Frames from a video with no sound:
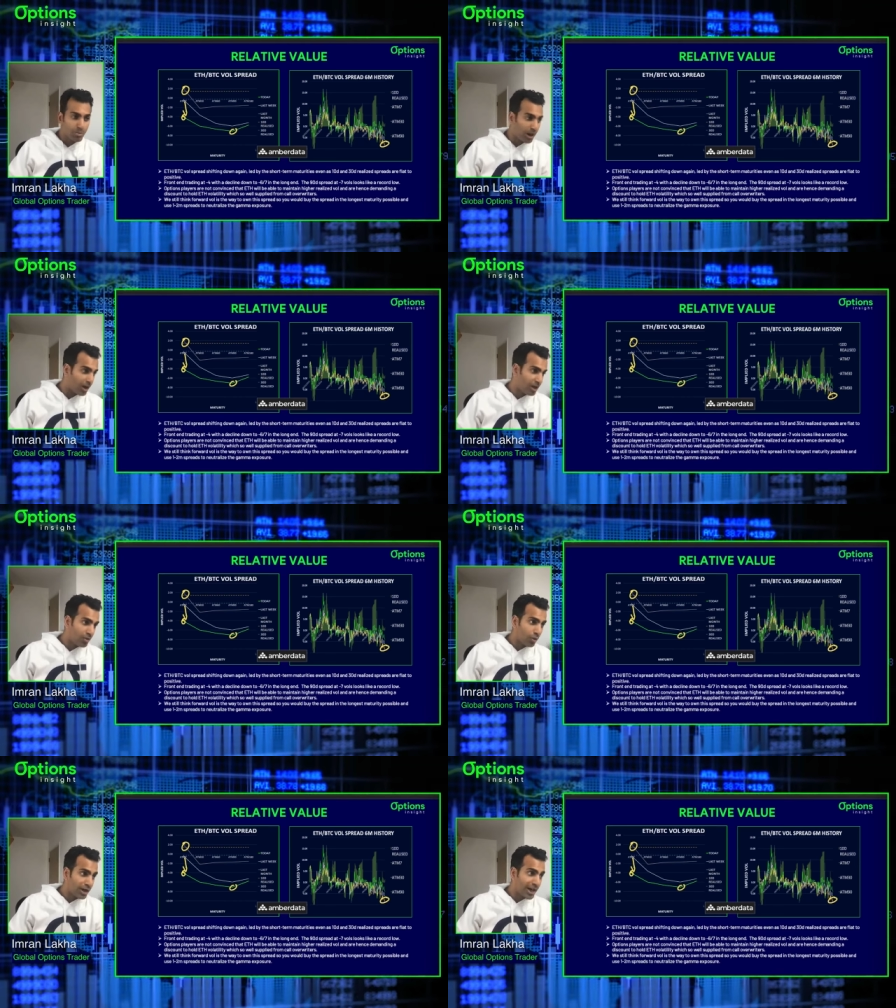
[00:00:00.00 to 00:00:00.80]
But
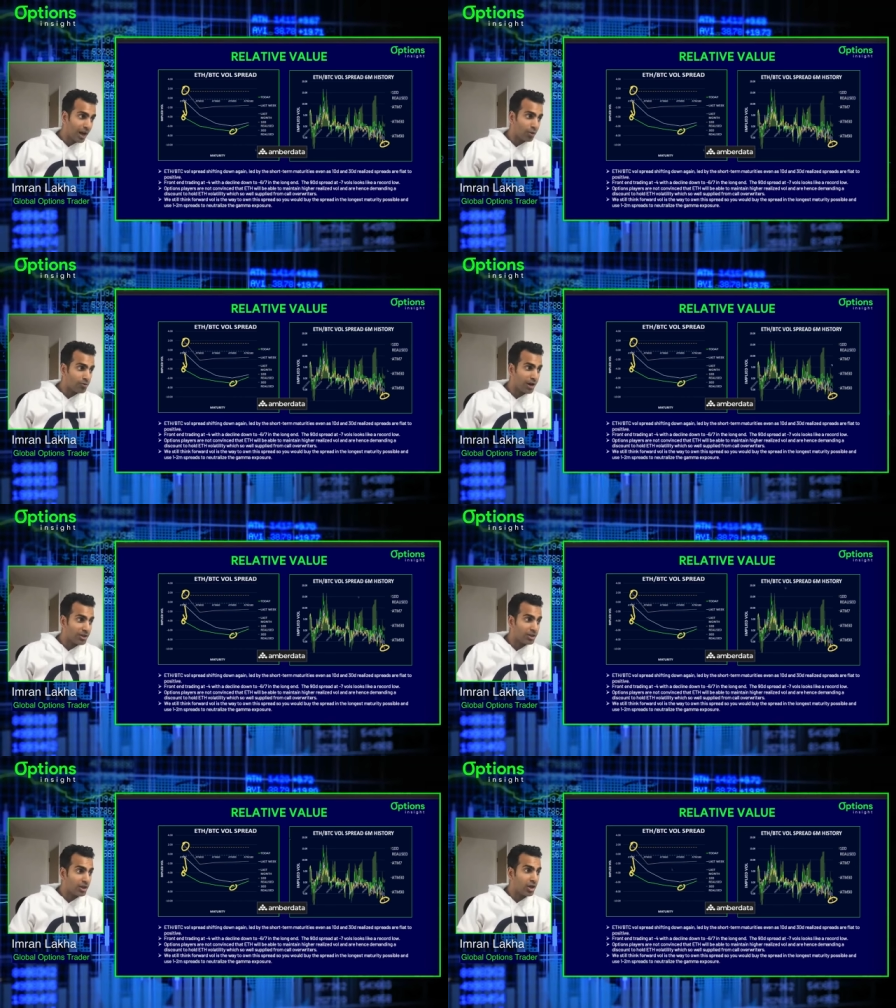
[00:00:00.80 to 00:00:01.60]
right now, the fact
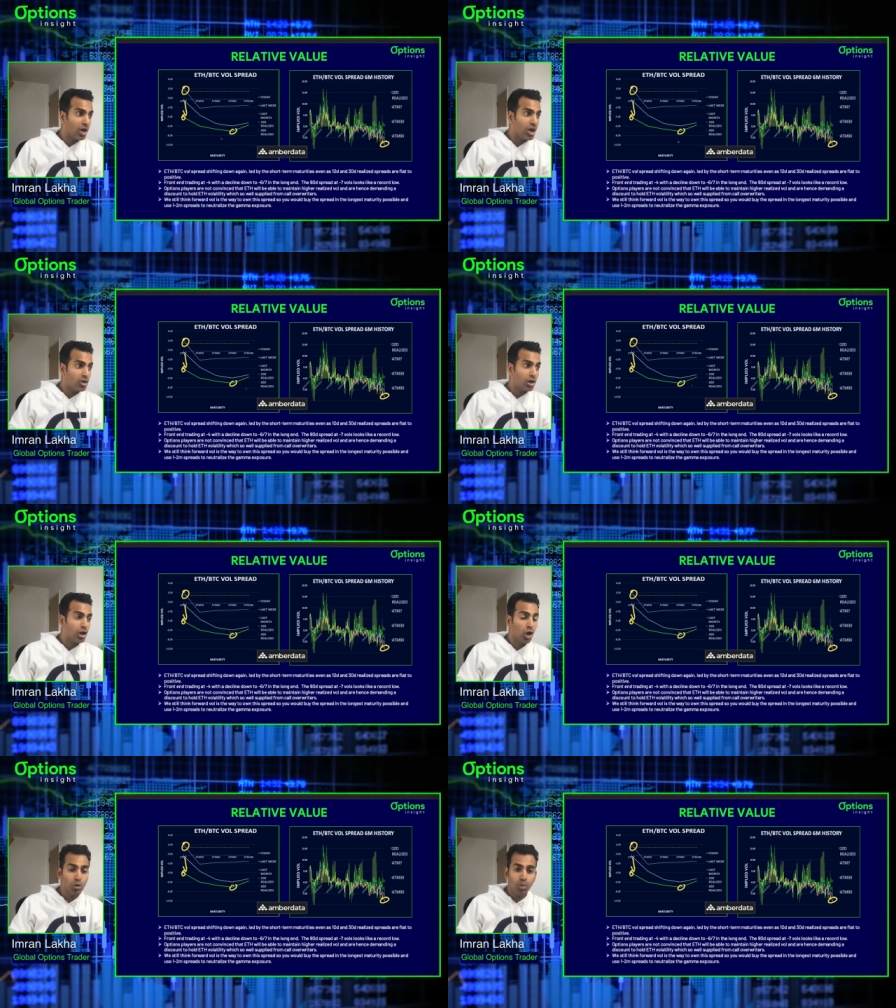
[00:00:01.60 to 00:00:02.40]
that the, The
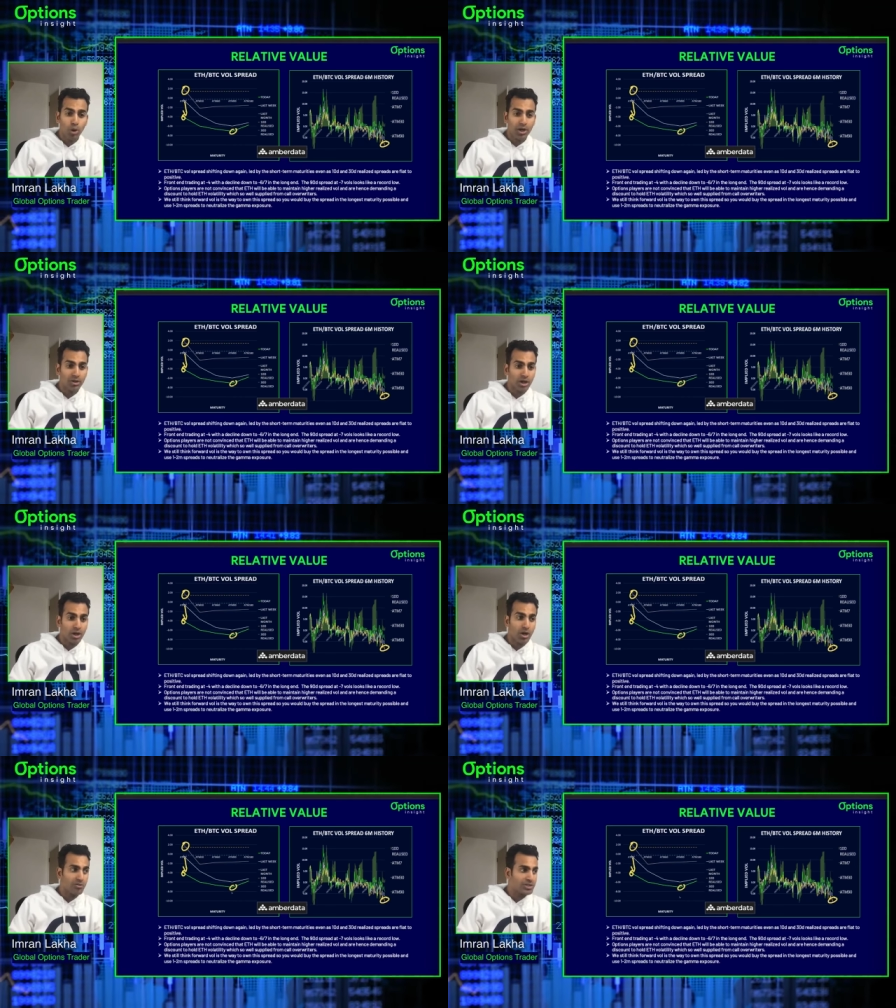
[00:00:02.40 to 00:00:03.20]
low point of the
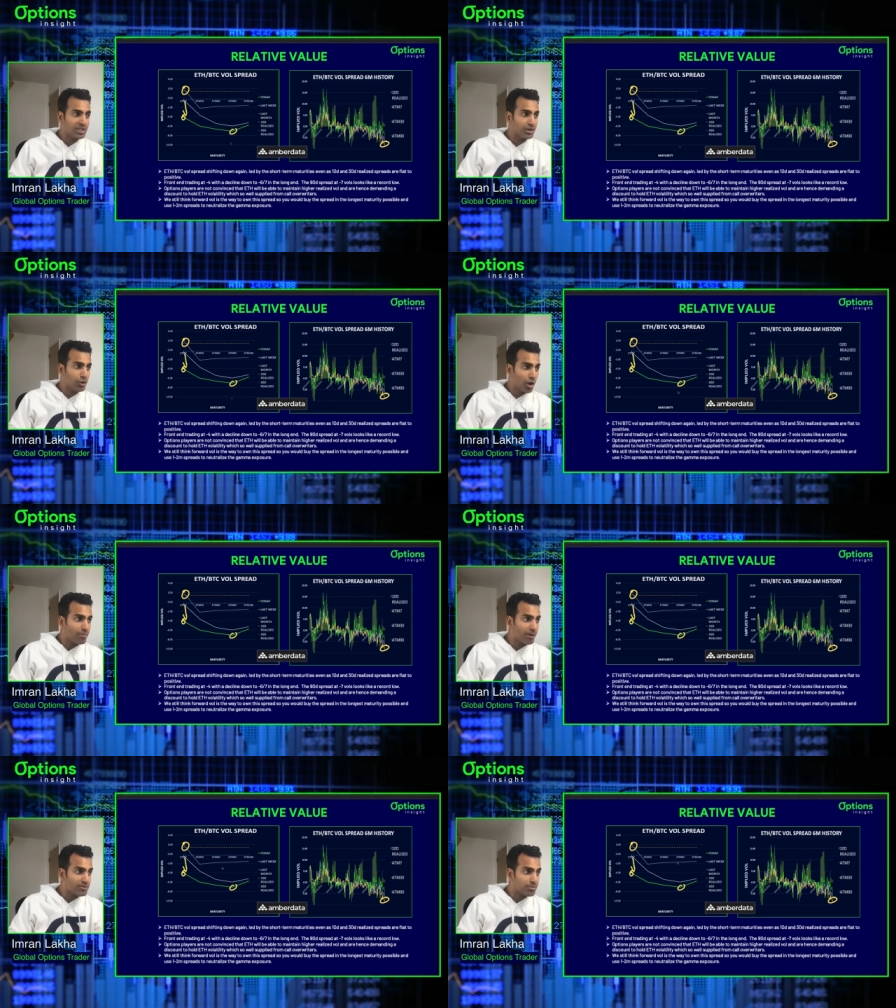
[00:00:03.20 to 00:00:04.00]
curve is in the
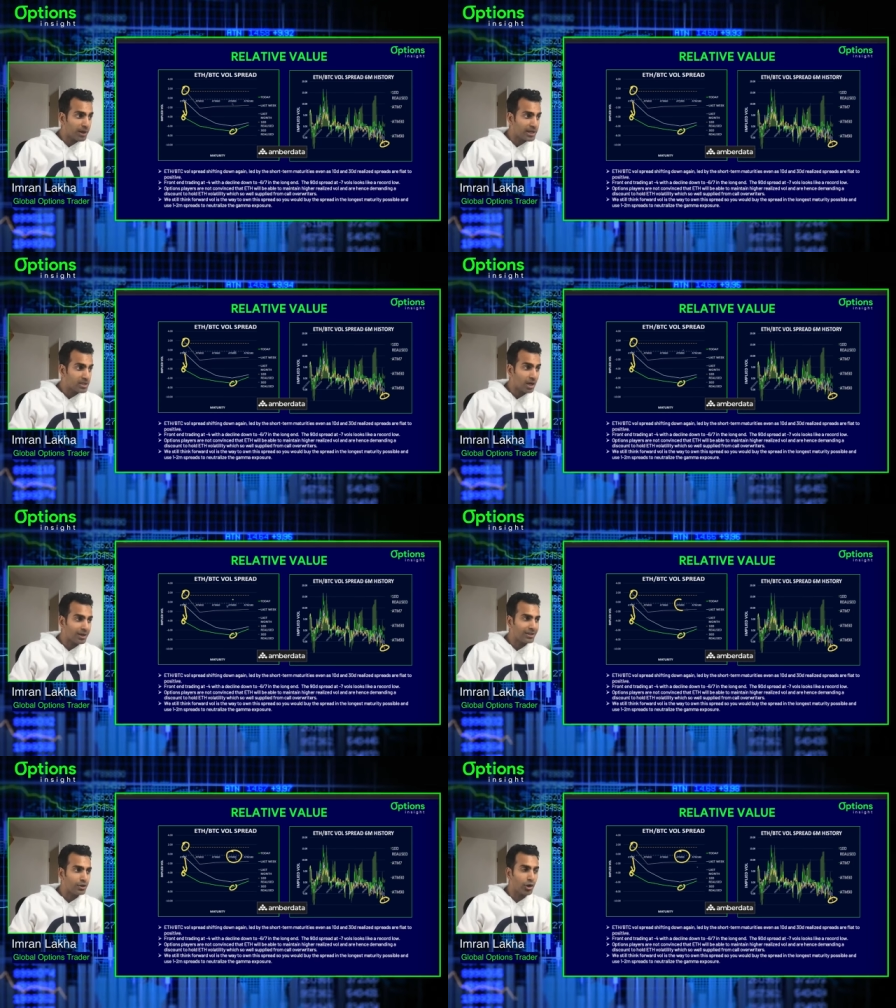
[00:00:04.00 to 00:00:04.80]
nine-month space, uh,
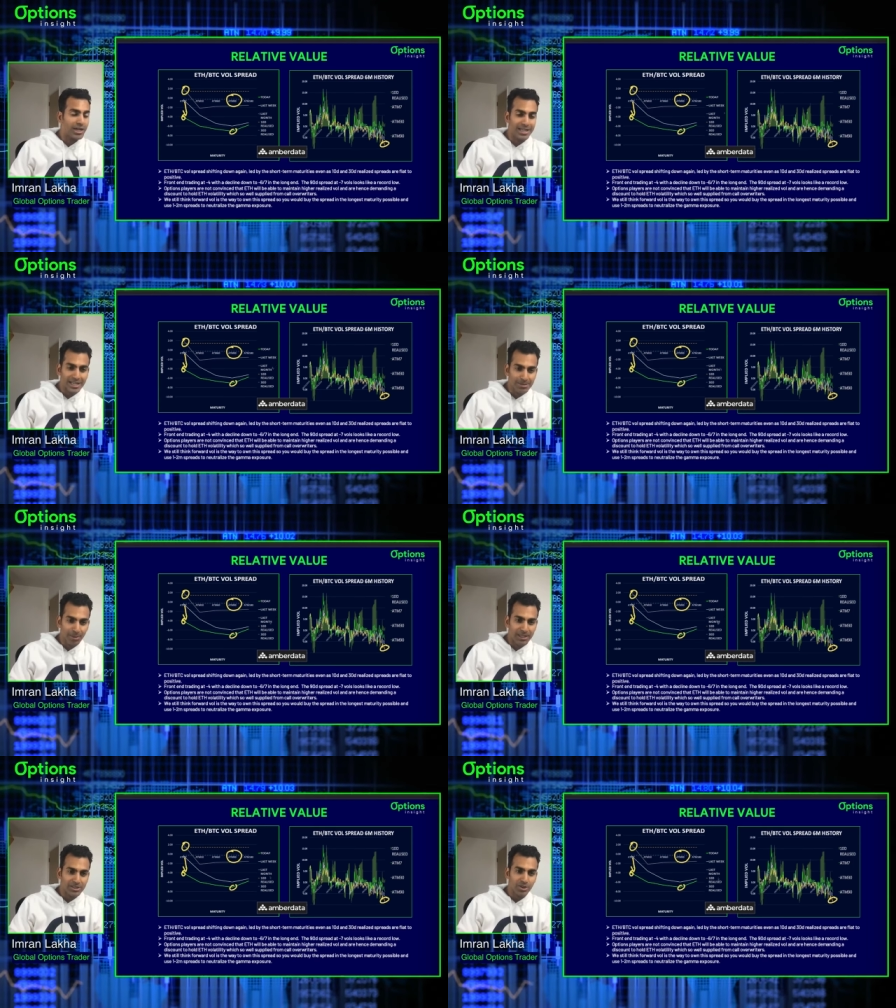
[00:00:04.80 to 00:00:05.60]
in the ninety-day
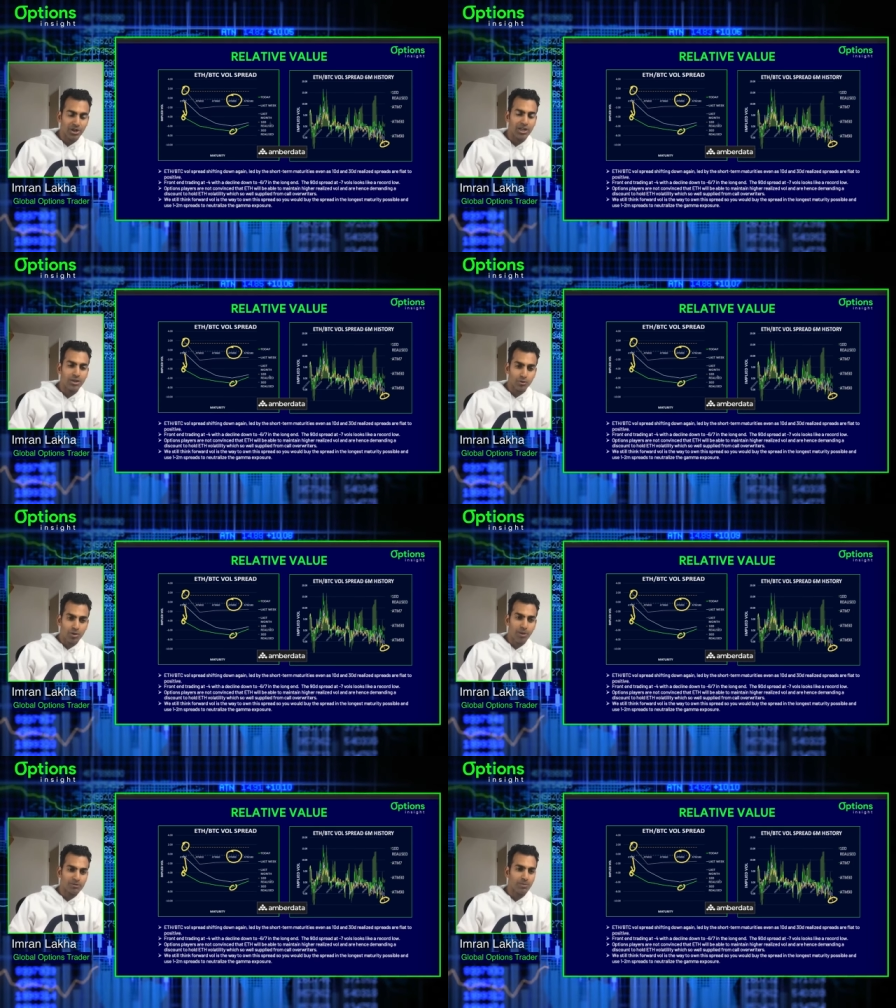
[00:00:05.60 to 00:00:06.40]
space, sorry,
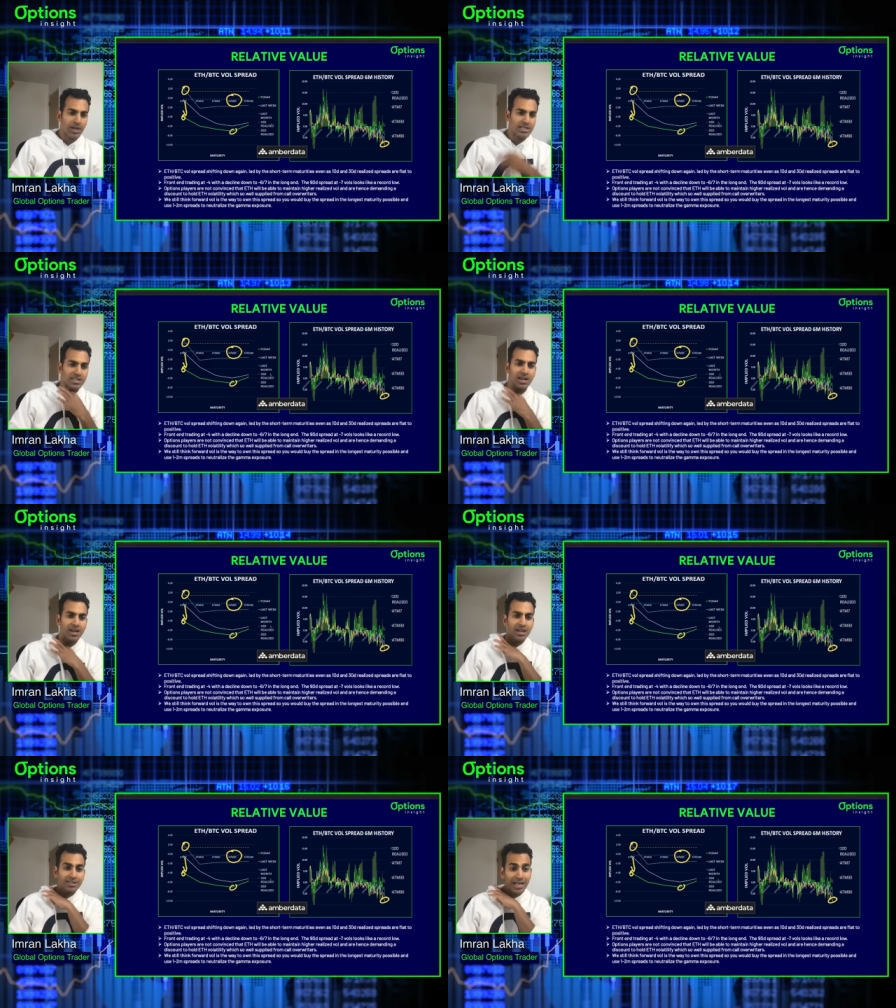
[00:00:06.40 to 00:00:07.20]
three-month space.
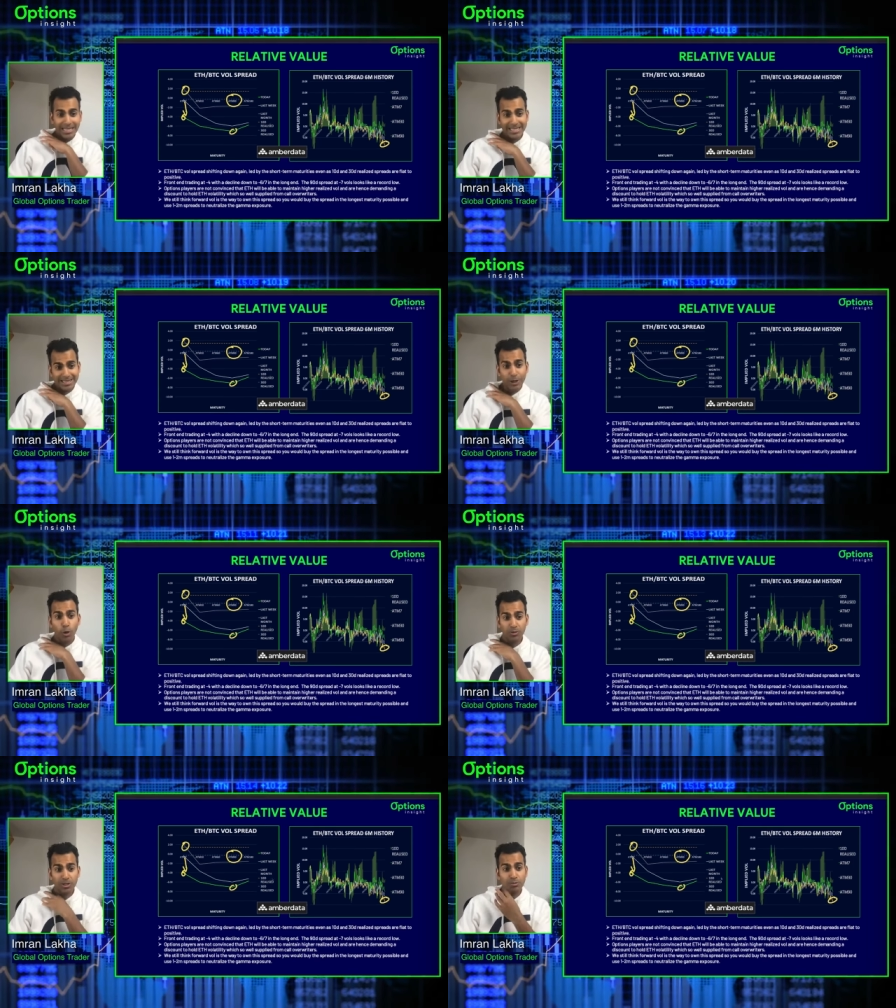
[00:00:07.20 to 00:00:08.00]
It's the
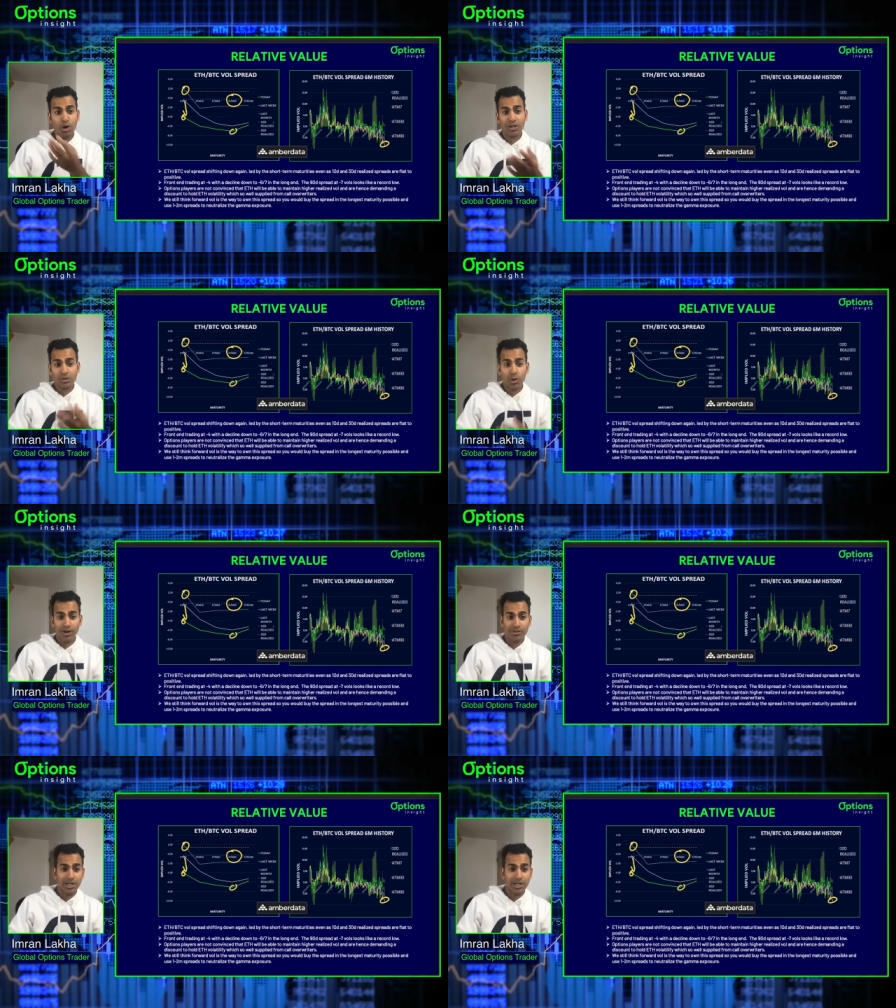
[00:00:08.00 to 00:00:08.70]
options market's way of